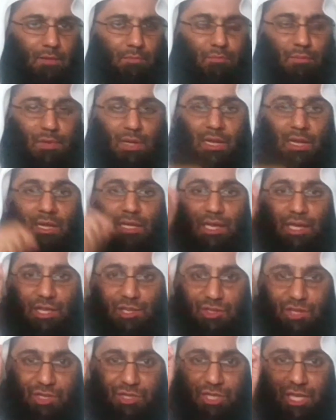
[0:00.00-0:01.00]
Meaning
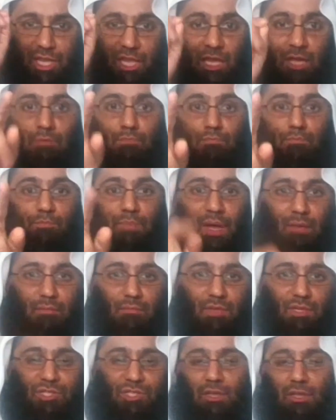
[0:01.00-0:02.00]
it is
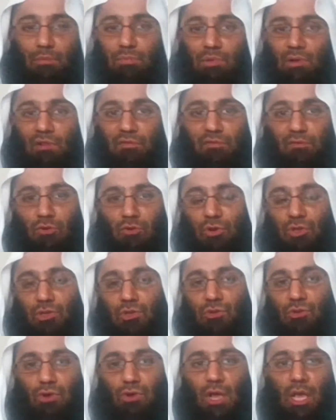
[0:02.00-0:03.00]
impermissible for
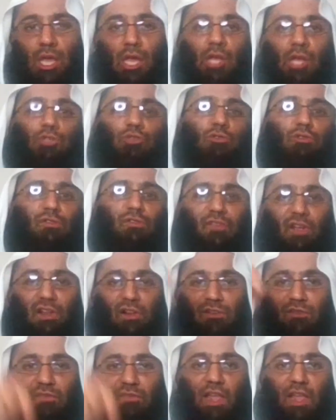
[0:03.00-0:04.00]
you to
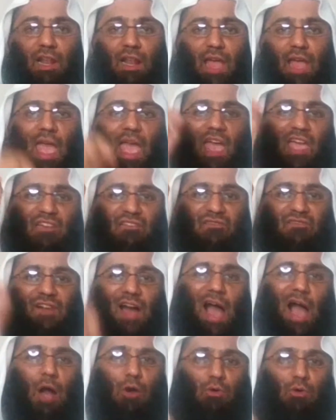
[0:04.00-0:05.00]
fulfill a
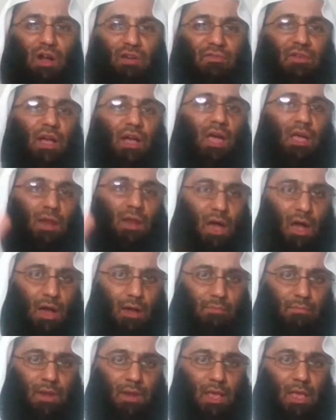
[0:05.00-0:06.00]
vow of
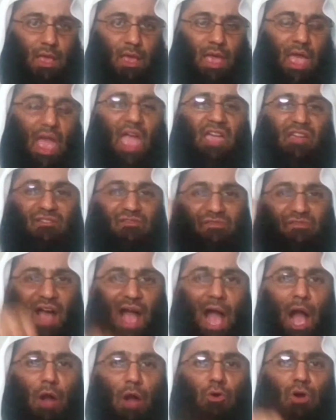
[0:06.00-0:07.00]
haram, a
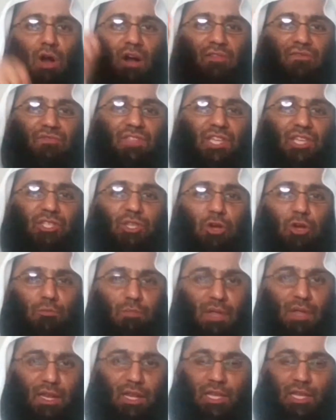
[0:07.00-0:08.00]
vow of
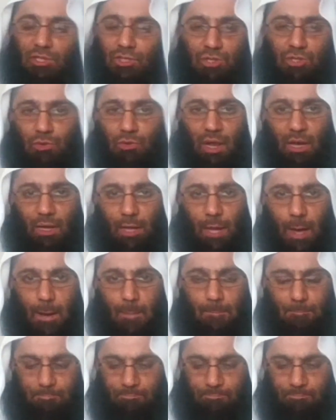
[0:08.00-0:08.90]
disobedience to Allah.